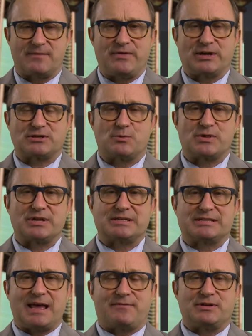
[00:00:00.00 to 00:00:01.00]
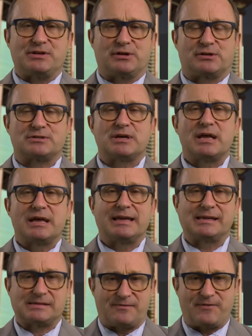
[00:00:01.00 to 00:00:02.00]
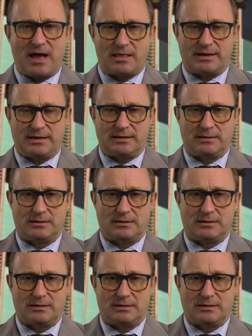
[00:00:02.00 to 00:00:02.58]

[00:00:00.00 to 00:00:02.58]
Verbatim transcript: conviction within seven years is a felony.